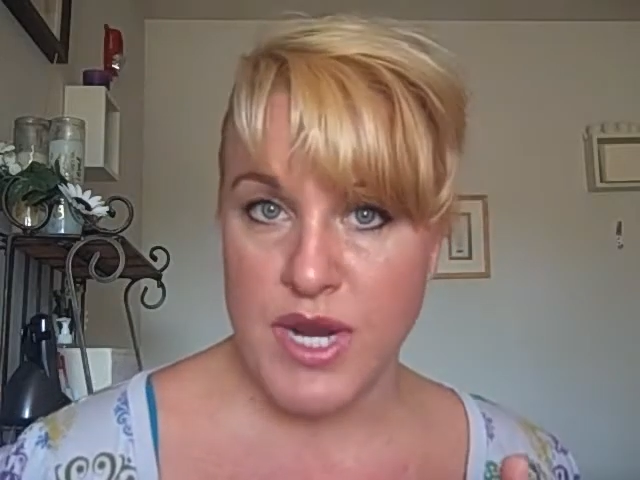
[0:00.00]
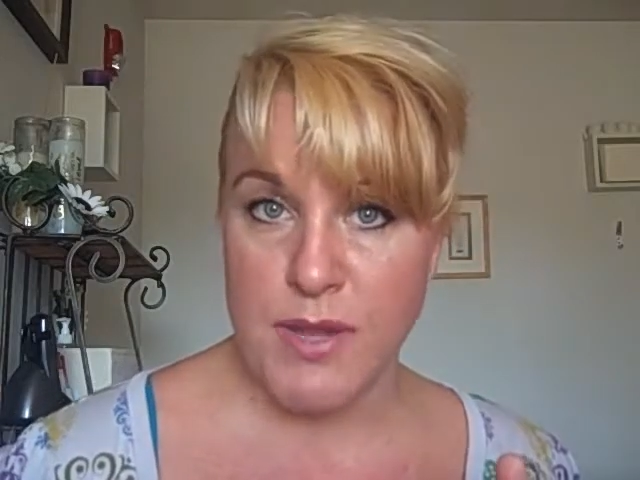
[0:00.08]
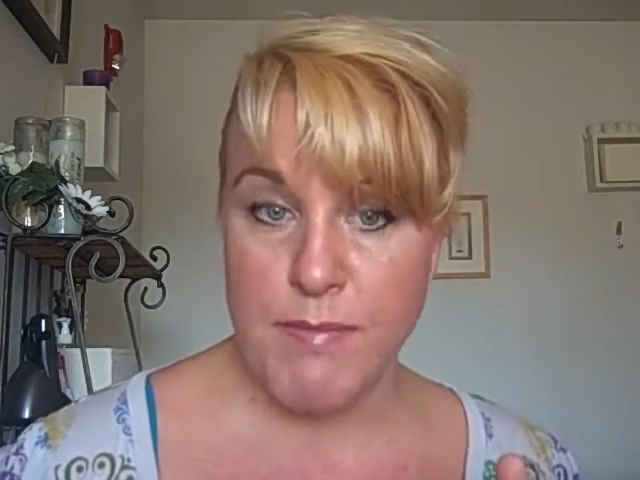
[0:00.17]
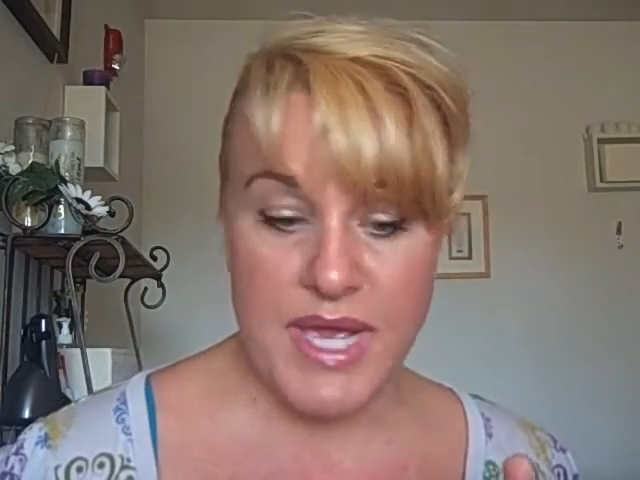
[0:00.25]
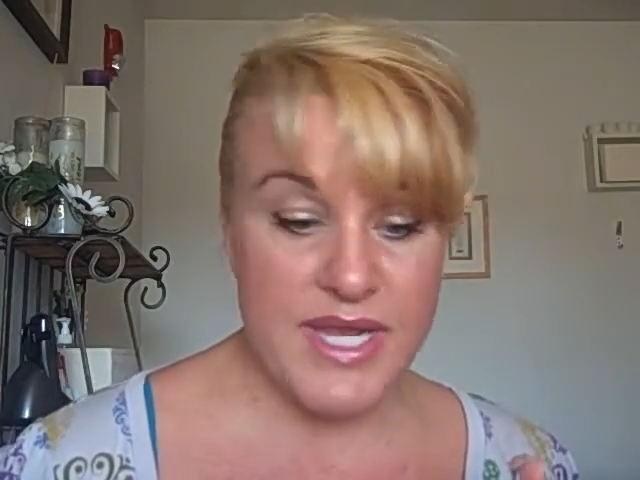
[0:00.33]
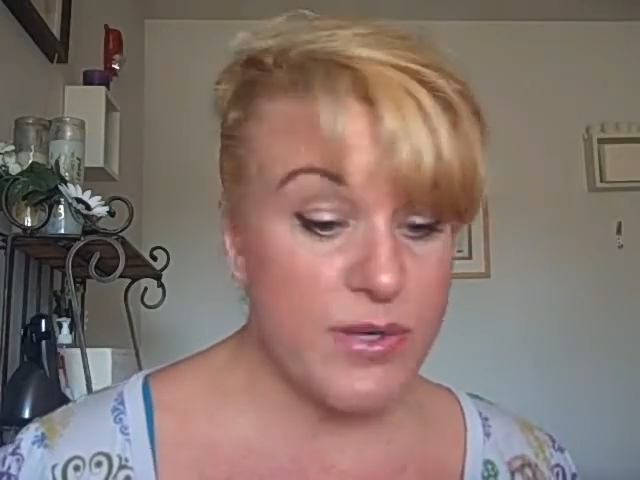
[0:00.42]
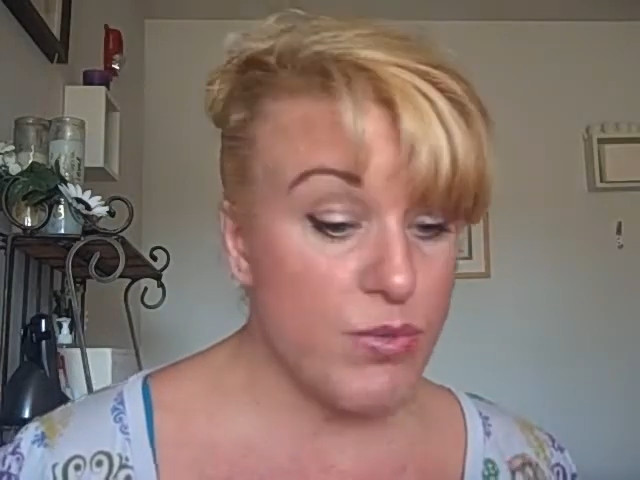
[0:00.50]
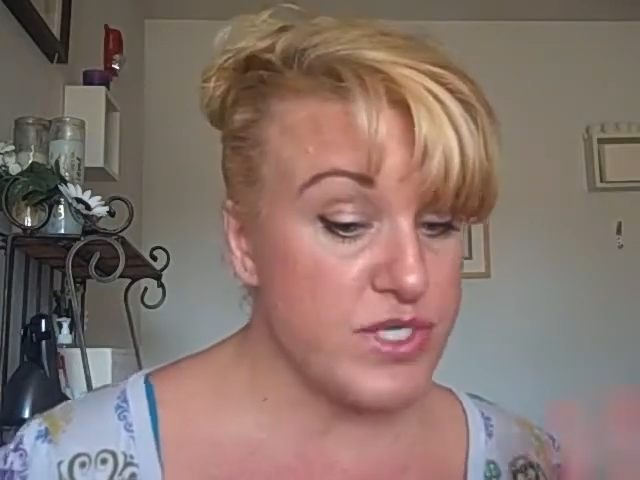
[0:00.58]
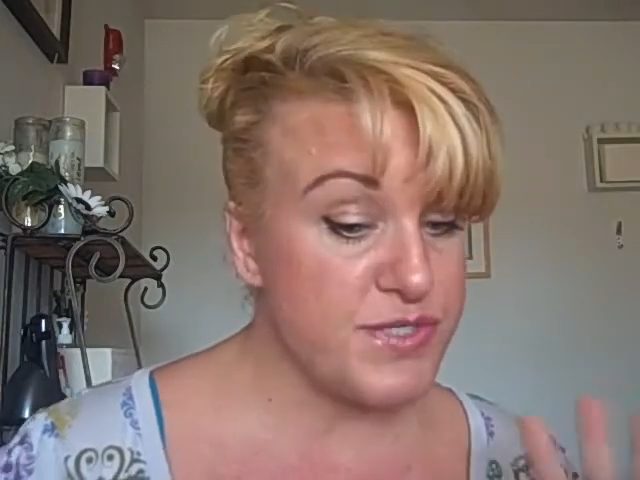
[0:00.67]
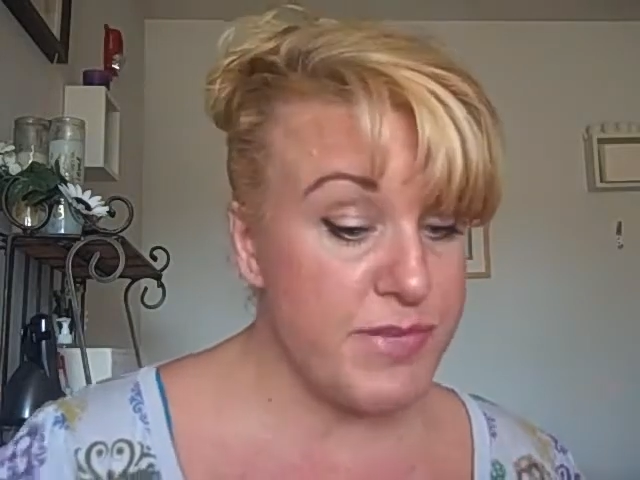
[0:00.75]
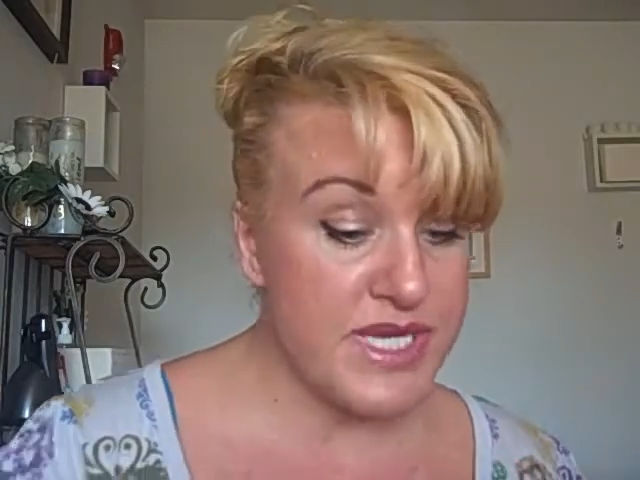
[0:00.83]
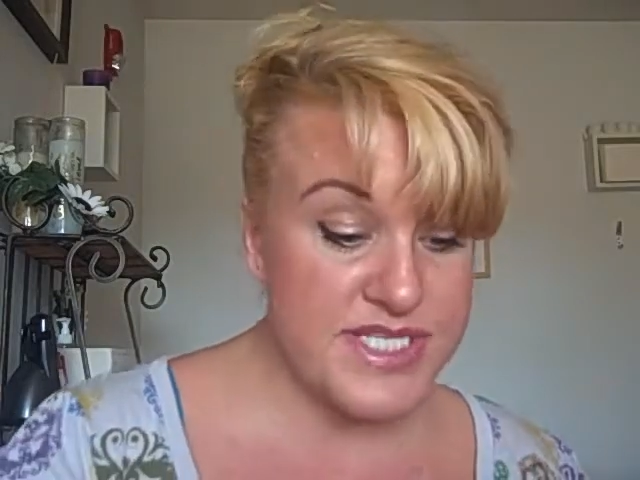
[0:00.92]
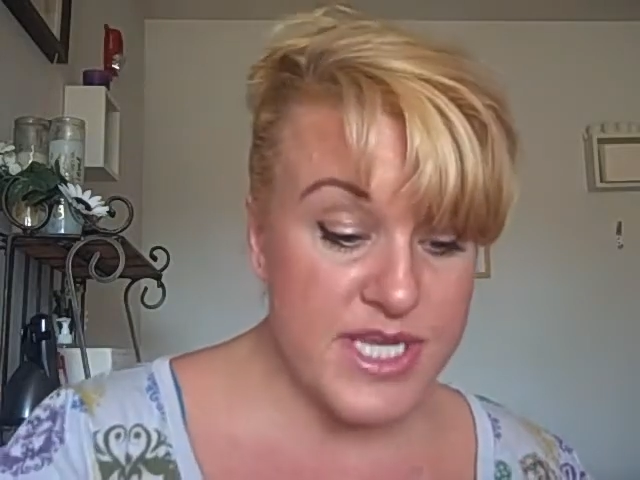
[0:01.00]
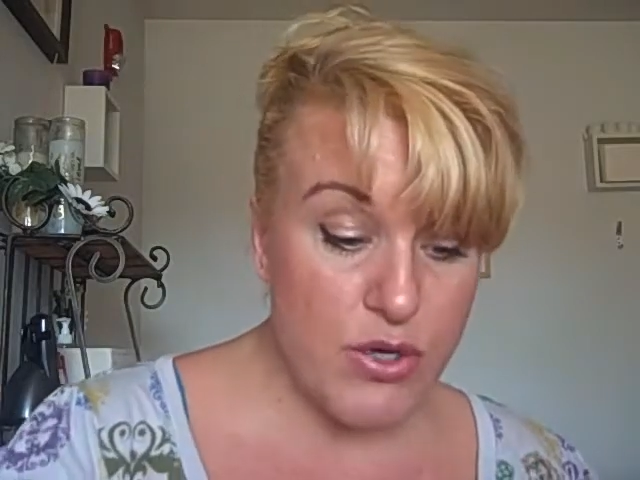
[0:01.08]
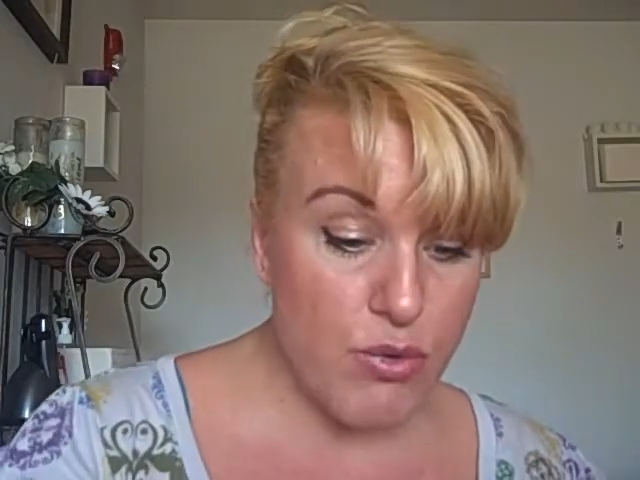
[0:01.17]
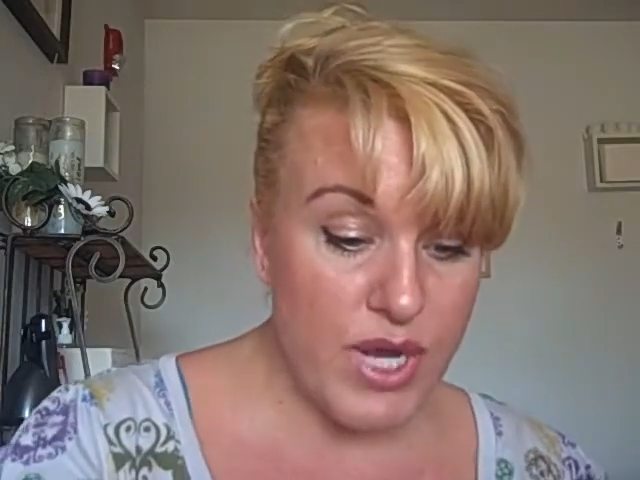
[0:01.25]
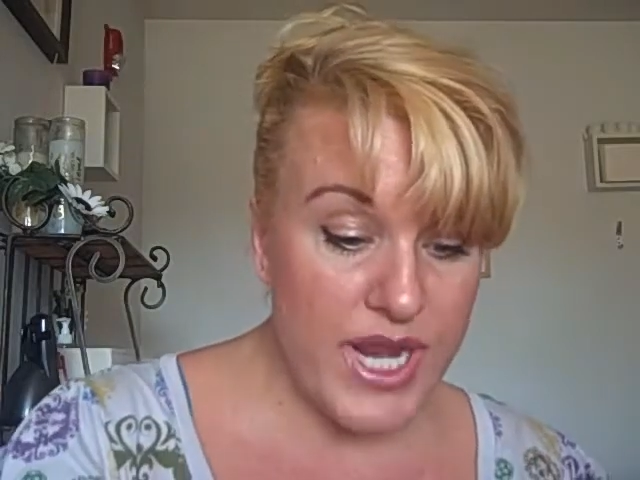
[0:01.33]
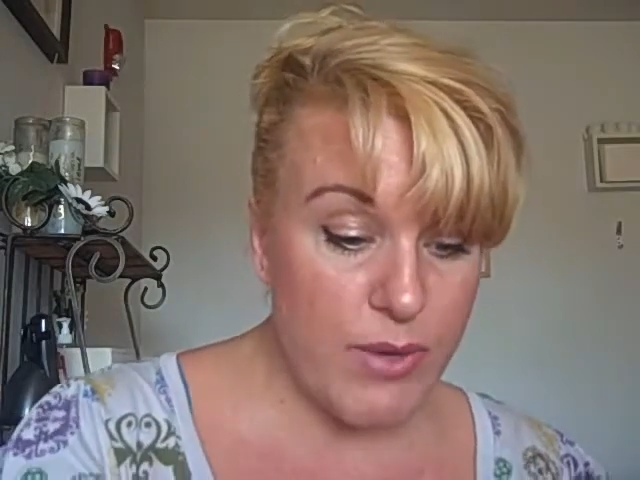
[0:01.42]
recommended, which makes it
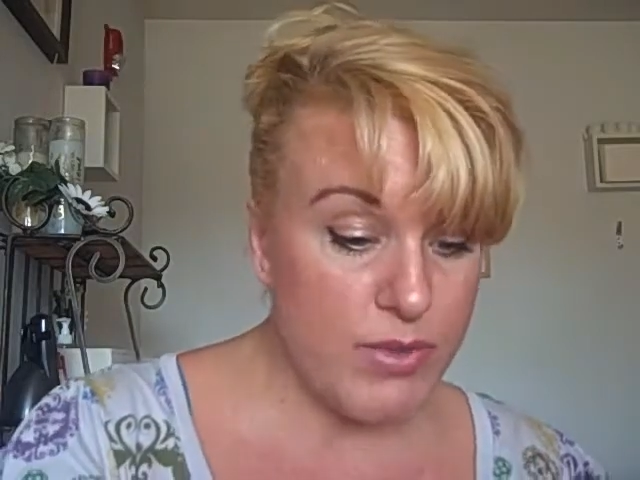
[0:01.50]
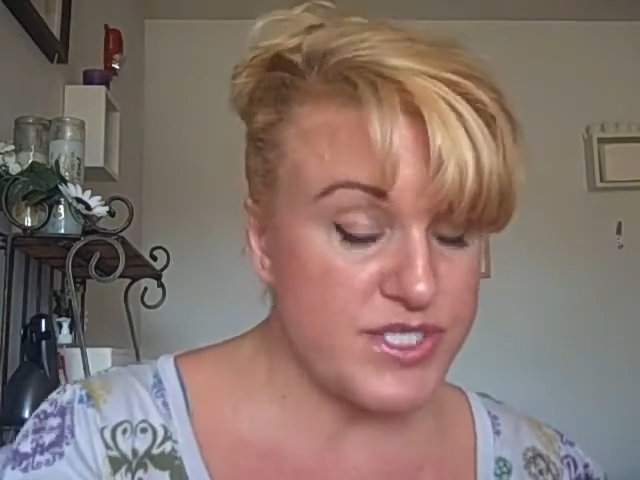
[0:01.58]
great,